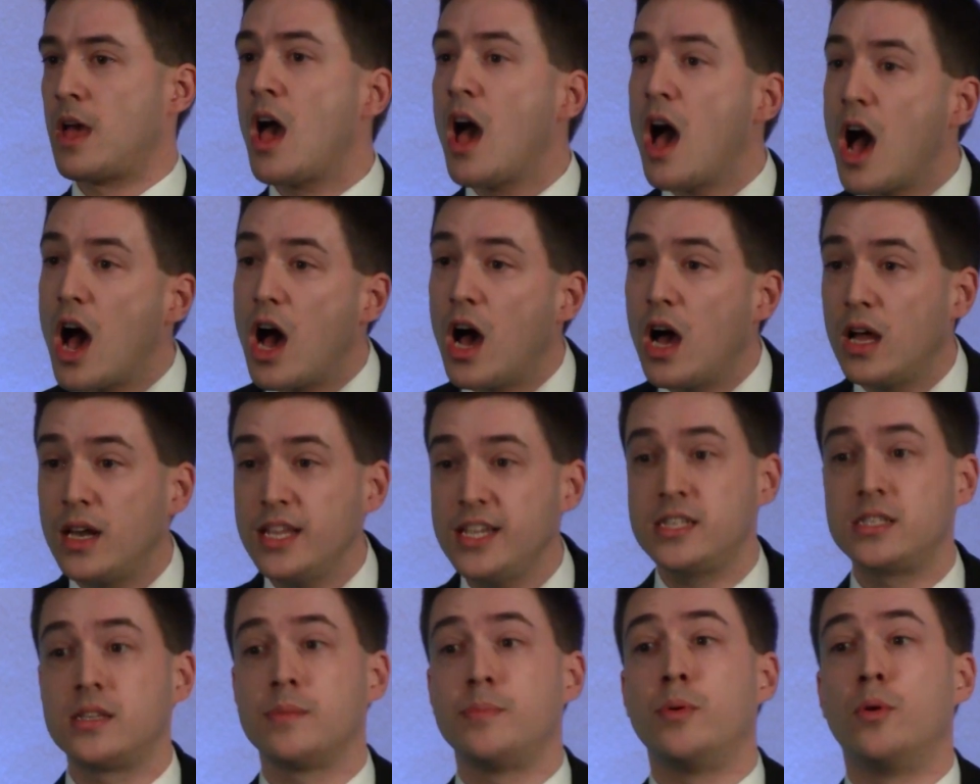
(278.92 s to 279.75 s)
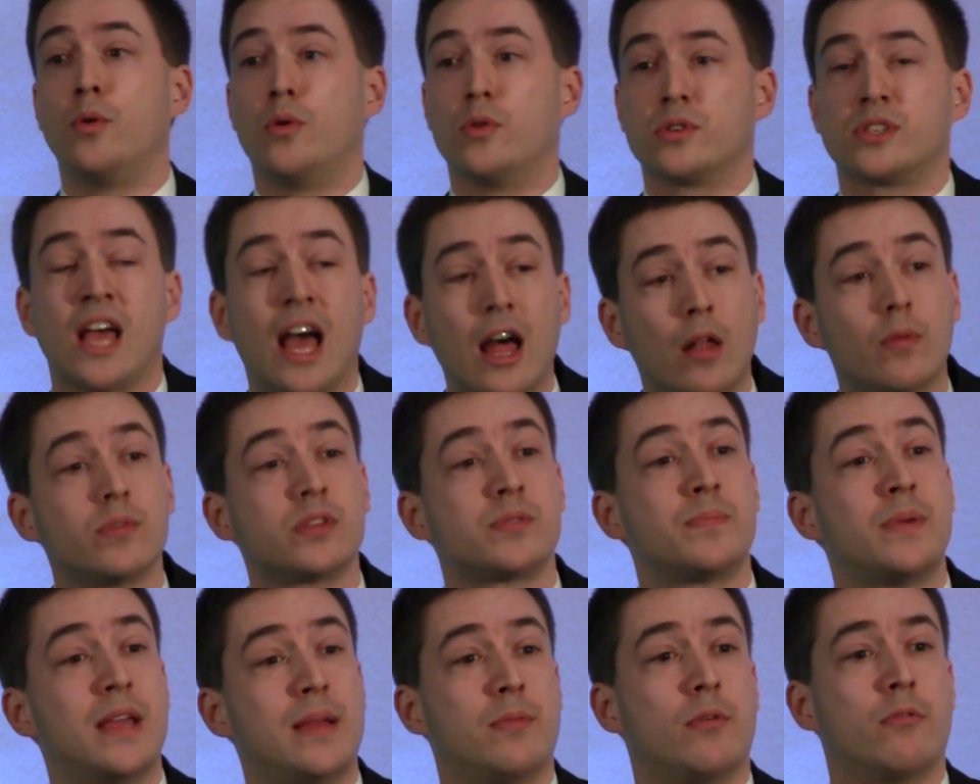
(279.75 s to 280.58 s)
Early support helps
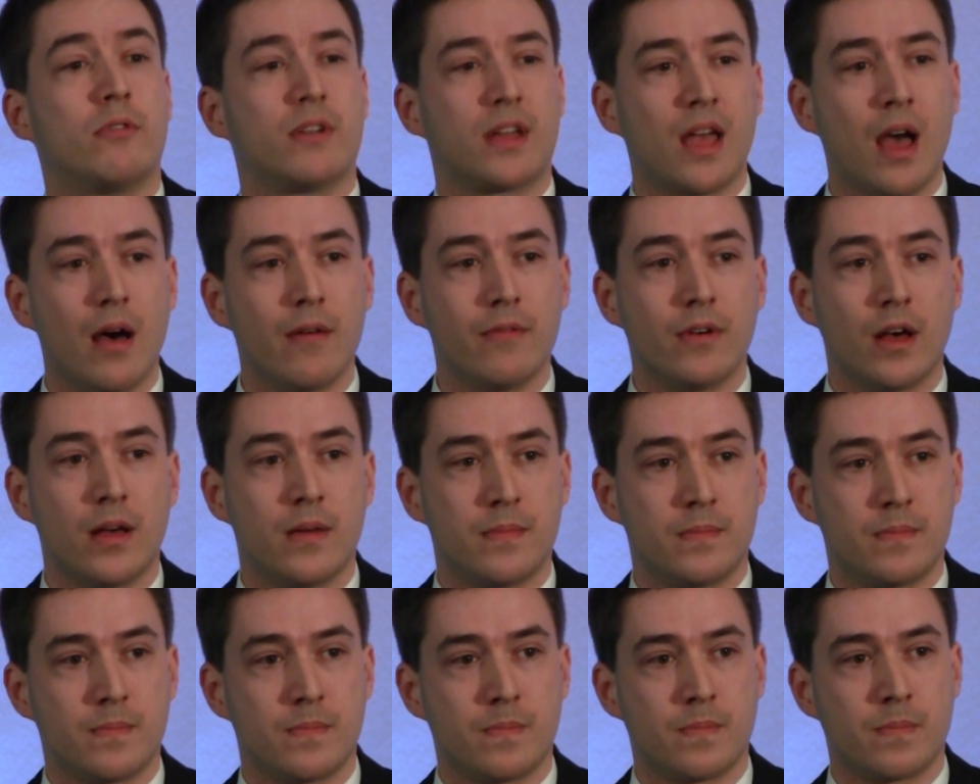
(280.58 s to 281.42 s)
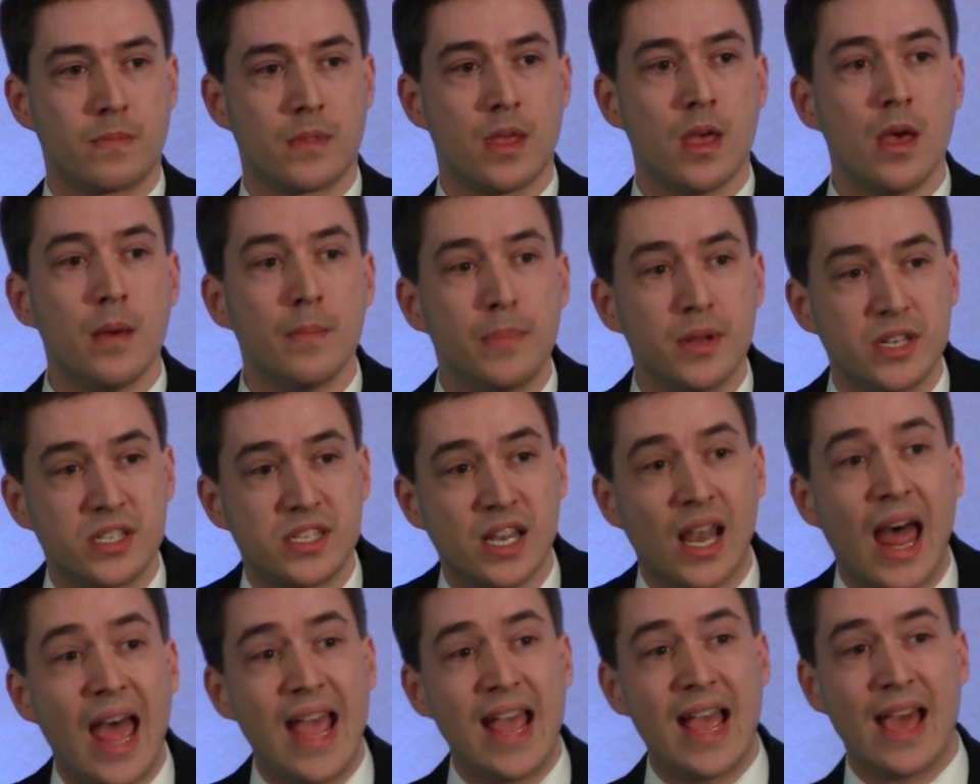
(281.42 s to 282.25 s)
people recover, but
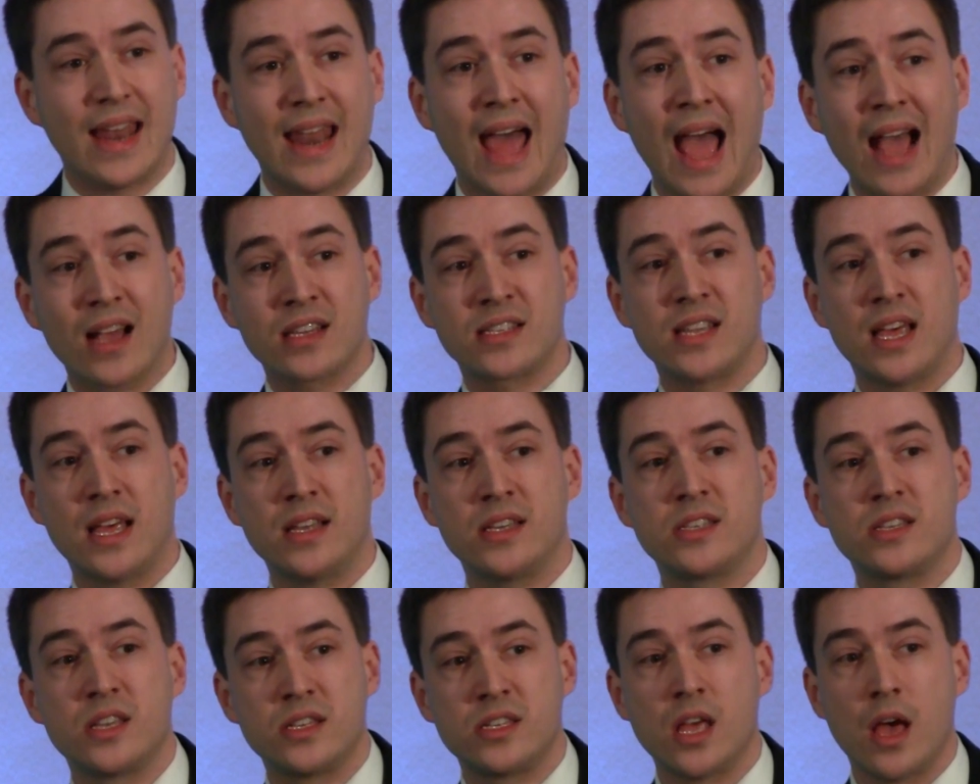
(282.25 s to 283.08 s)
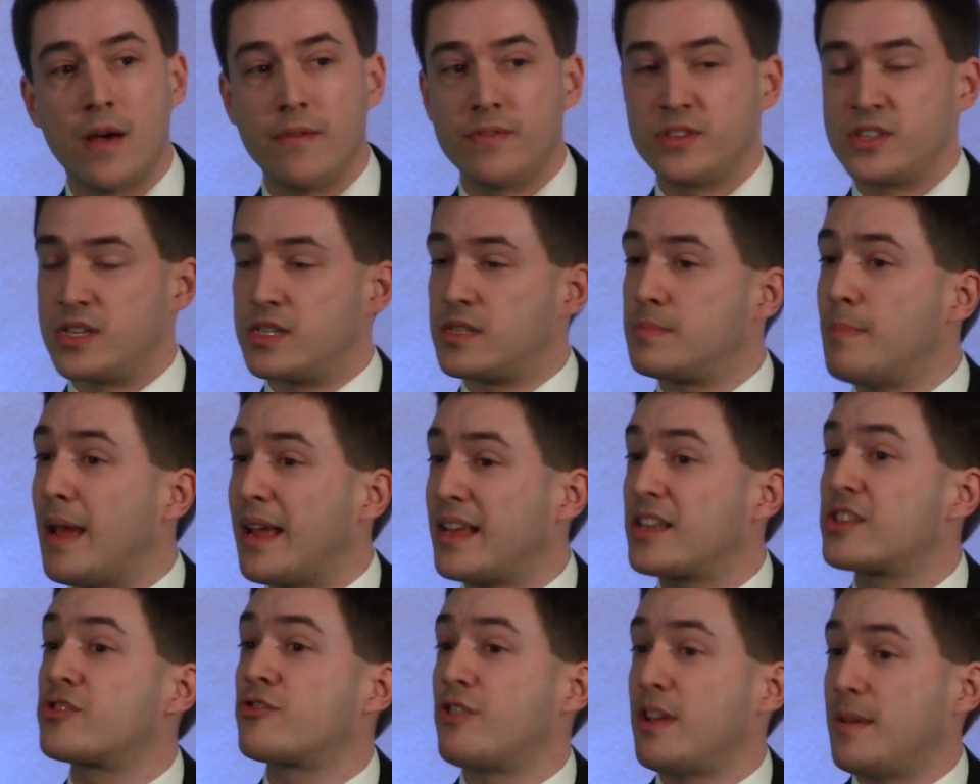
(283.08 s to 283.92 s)
delay in access to services
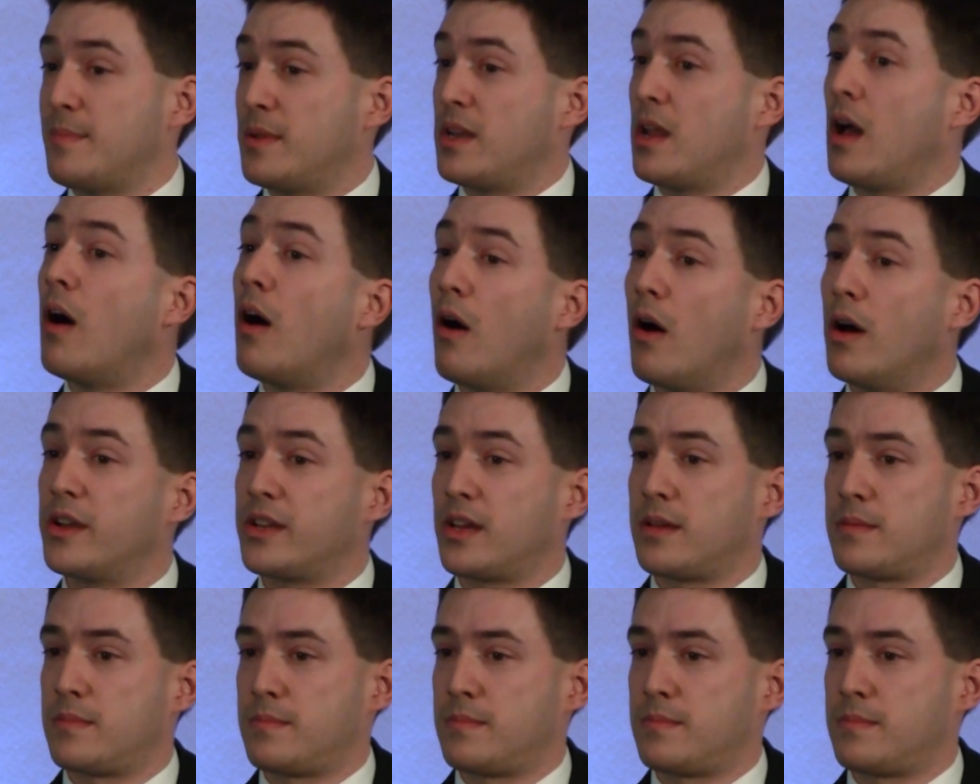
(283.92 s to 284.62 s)
makes treatment harder.